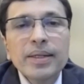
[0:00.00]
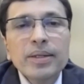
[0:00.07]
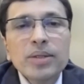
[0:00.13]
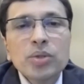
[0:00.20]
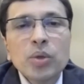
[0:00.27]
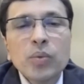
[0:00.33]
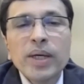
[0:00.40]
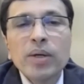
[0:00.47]

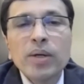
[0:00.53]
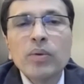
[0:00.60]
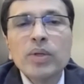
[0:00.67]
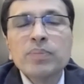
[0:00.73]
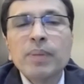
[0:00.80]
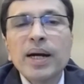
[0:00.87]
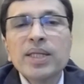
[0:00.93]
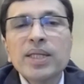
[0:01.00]
So we can
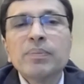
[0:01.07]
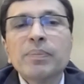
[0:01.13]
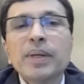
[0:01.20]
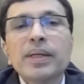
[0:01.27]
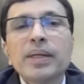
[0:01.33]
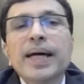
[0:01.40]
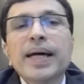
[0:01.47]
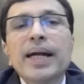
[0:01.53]
always
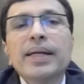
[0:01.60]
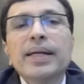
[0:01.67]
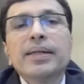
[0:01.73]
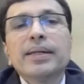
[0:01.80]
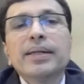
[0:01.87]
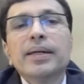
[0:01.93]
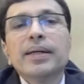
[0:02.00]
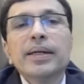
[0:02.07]
participate that
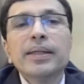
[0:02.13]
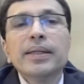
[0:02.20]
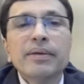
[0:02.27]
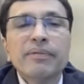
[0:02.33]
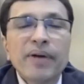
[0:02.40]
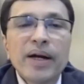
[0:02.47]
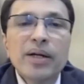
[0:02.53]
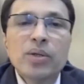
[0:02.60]
in the
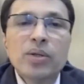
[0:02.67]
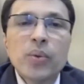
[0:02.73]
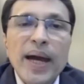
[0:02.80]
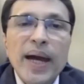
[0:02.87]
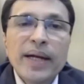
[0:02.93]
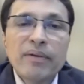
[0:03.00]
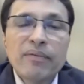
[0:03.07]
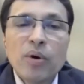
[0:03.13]
fund through
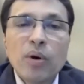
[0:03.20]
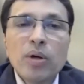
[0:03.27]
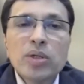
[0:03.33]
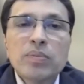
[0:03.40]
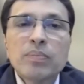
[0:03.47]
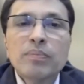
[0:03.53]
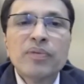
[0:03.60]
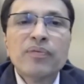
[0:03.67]
active
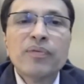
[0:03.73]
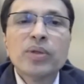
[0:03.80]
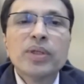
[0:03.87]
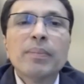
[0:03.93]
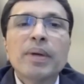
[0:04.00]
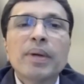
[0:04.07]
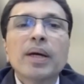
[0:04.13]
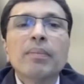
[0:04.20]
calls before
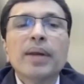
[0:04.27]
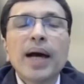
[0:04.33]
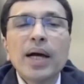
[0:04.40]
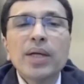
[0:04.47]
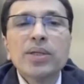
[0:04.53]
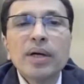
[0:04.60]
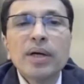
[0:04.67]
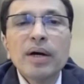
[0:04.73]
they become
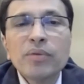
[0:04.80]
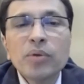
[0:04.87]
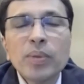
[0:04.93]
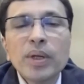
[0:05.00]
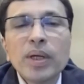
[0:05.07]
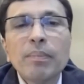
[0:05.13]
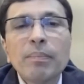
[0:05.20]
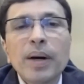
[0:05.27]
large enough to
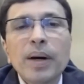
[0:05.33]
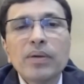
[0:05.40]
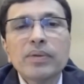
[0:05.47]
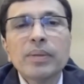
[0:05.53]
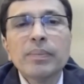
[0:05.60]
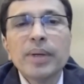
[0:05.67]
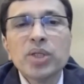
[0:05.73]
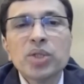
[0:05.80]
become part of
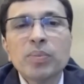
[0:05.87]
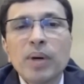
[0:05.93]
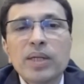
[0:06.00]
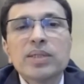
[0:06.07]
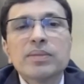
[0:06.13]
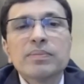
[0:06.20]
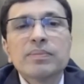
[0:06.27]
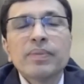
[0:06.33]
the
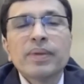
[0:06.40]
benchmarks.